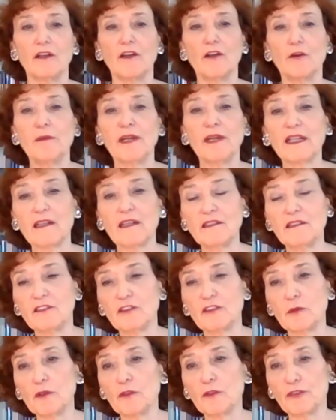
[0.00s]
a
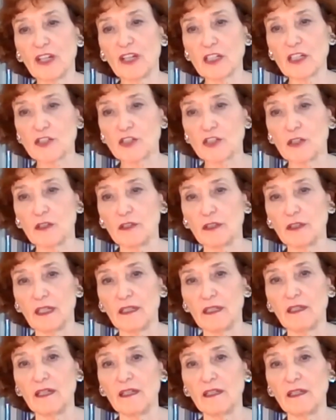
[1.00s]
mechanism of sanction
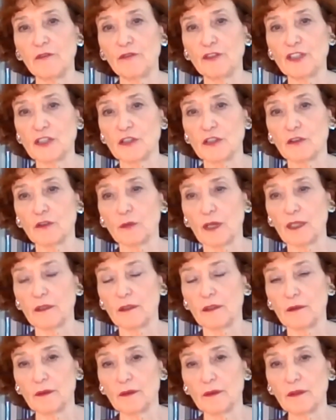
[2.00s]
and an efficient one.